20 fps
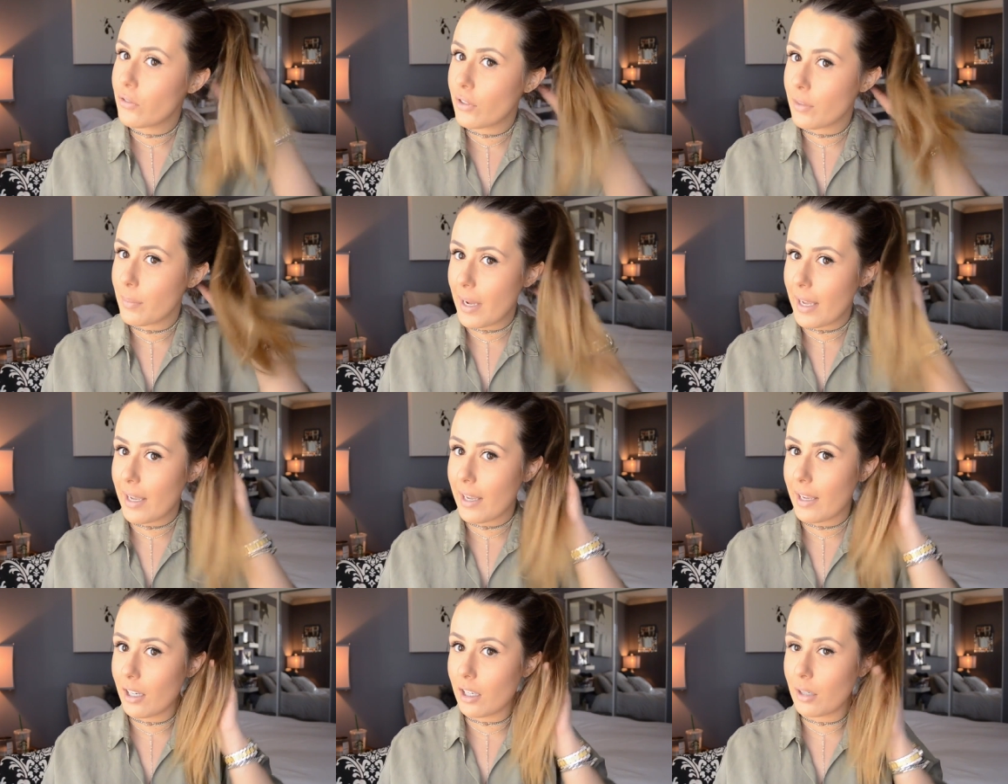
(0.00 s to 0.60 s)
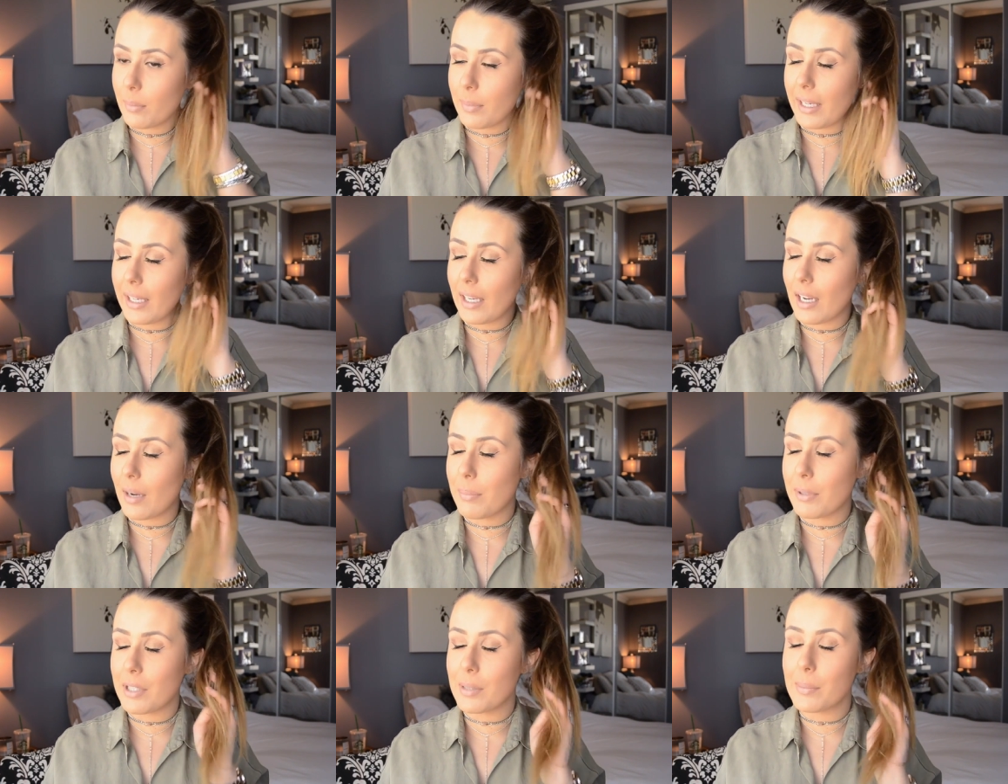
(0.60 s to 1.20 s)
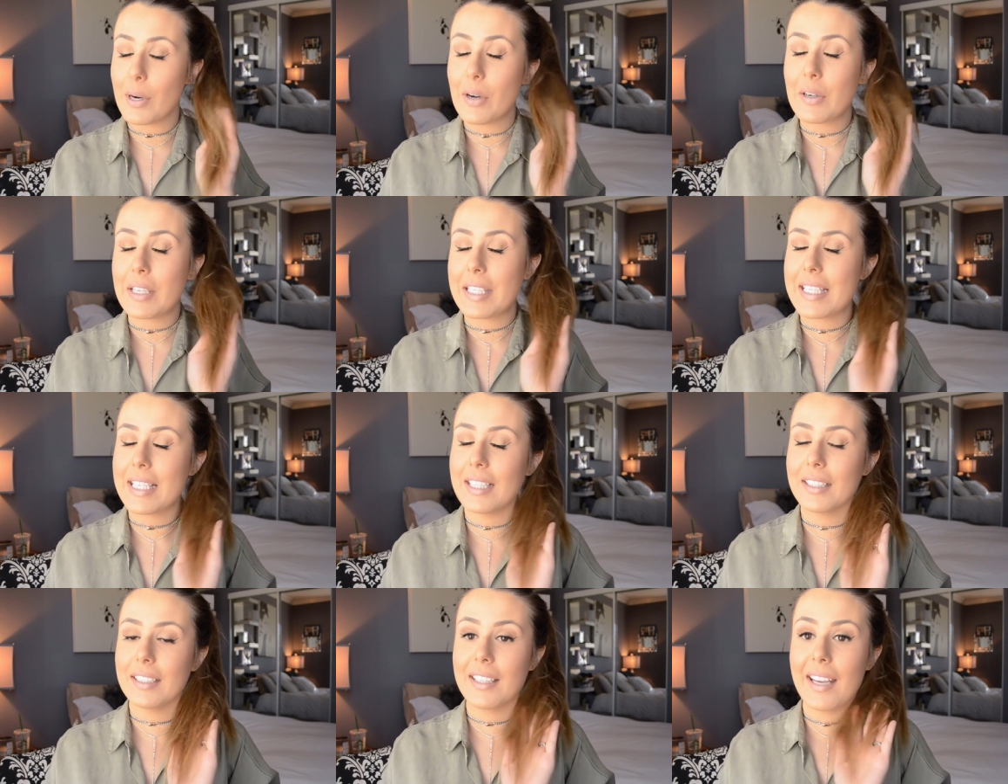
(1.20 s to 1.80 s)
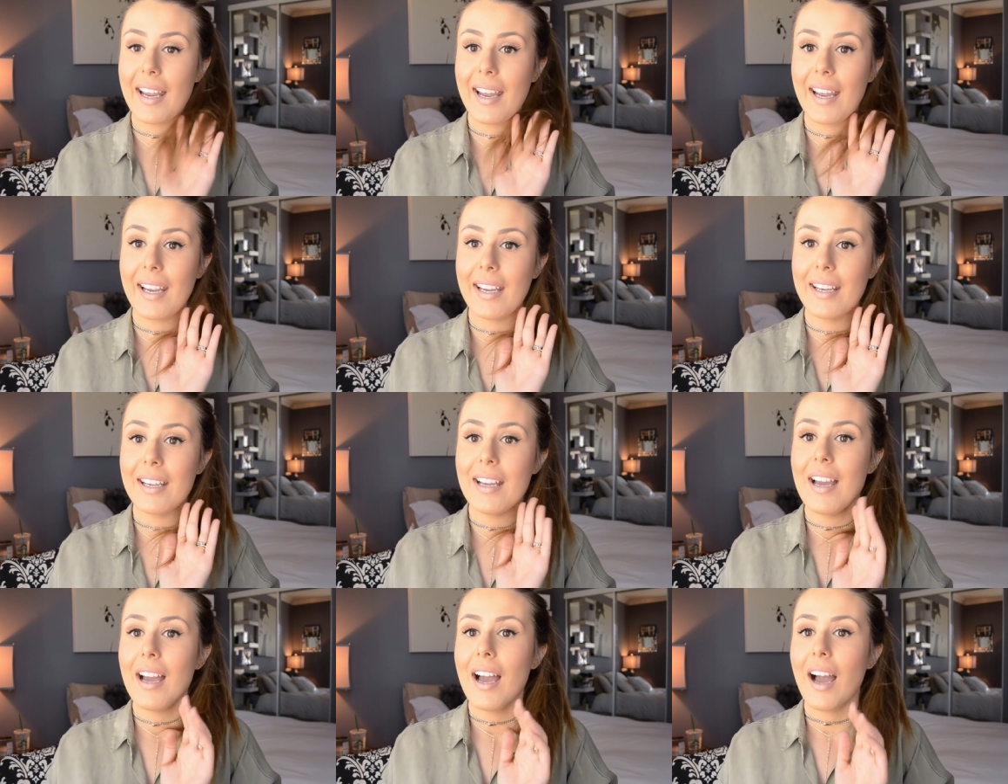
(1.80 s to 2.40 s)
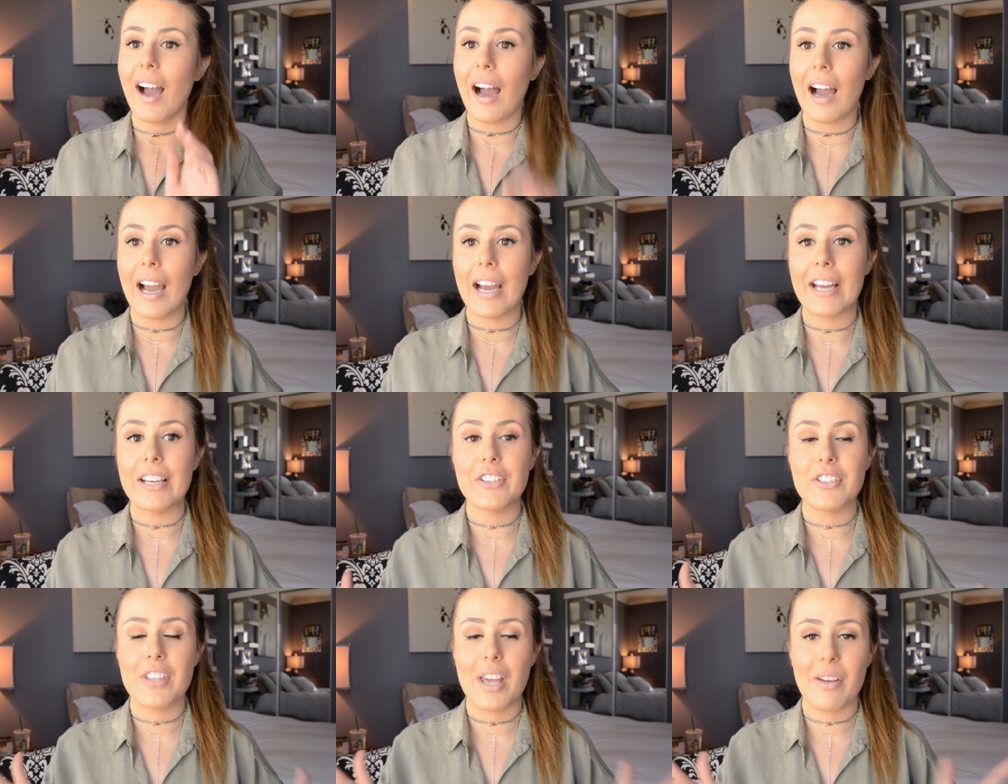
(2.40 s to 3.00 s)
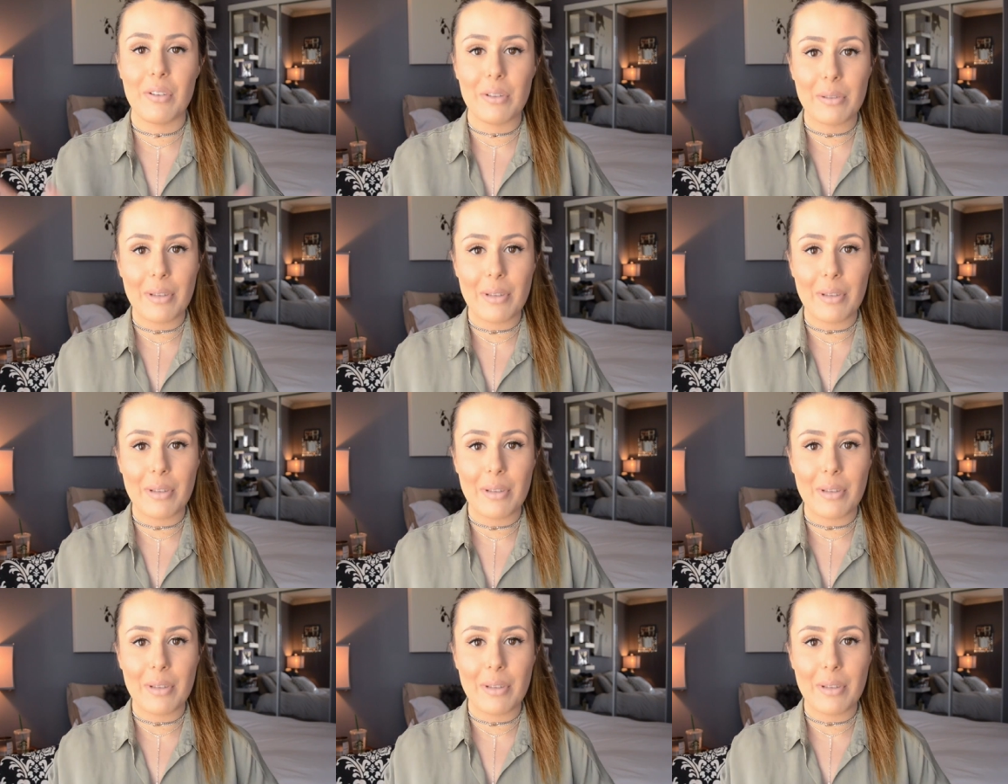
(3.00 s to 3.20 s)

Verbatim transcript: for my hair being up in a ponytail today. I just have a